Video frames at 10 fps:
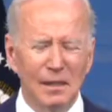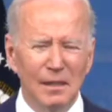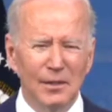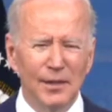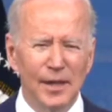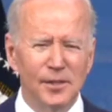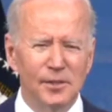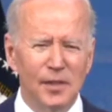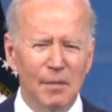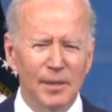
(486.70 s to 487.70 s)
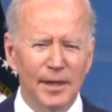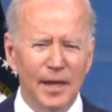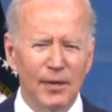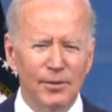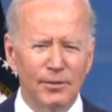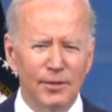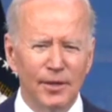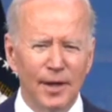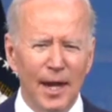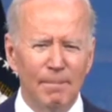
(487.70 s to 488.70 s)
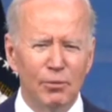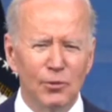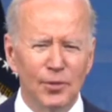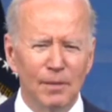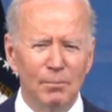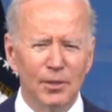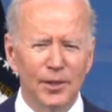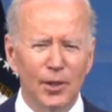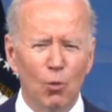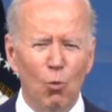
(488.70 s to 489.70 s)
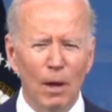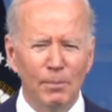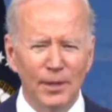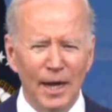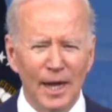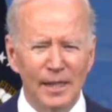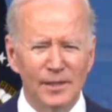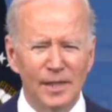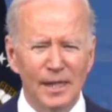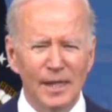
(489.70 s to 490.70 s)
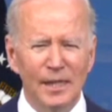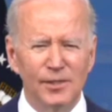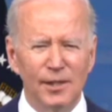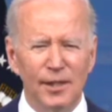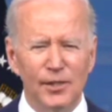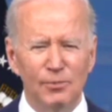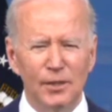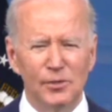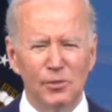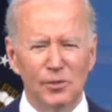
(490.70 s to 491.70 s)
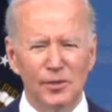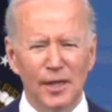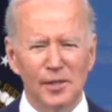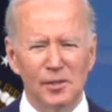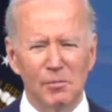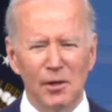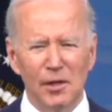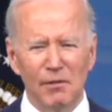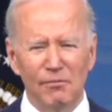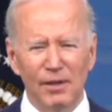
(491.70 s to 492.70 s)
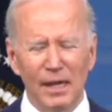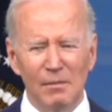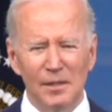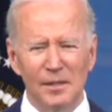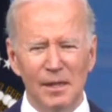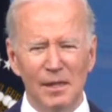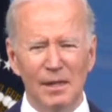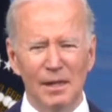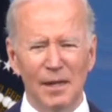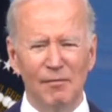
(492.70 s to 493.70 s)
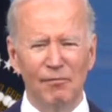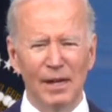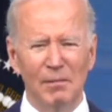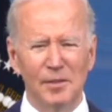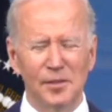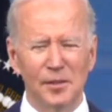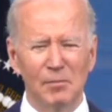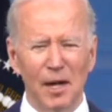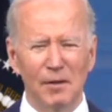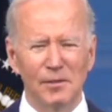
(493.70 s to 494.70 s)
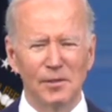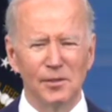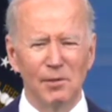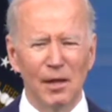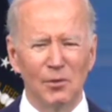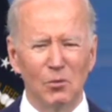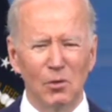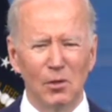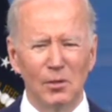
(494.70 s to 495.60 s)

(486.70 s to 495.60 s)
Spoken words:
Nations coming together to deny Putin the ability to weaponize his energy resources against American families and families and democracies around the world.